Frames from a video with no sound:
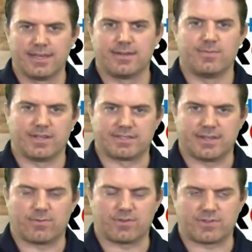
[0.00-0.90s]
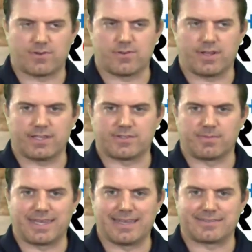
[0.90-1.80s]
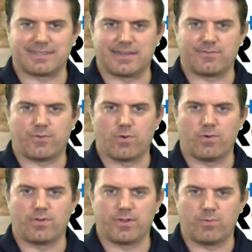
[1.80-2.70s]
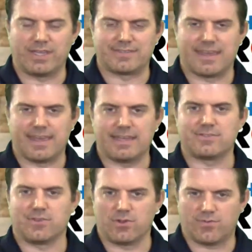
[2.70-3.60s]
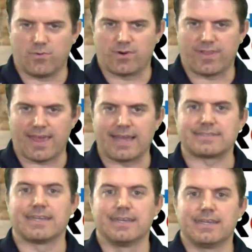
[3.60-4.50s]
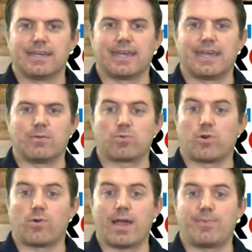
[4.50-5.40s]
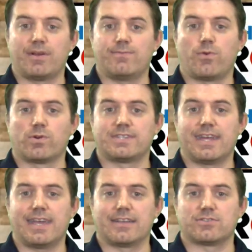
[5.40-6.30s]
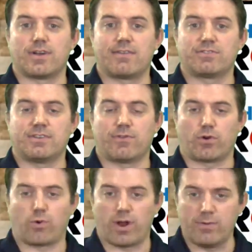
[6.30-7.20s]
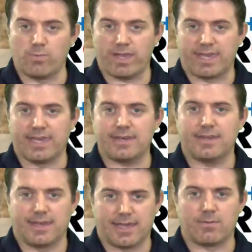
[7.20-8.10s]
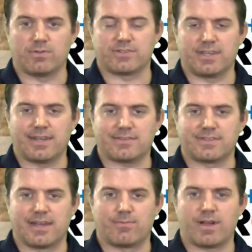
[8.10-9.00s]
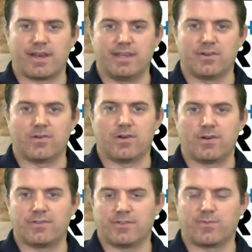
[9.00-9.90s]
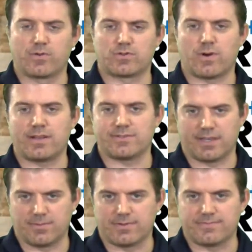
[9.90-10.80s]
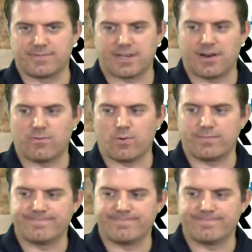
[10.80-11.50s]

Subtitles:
but we're certainly going to get some guests in for the weeks ahead. So look forward to that. And we're going to wrap it up for today. So have yourself a great weekend, and we'll see you next time right here on the Sports Roundtable. Take care, everyone.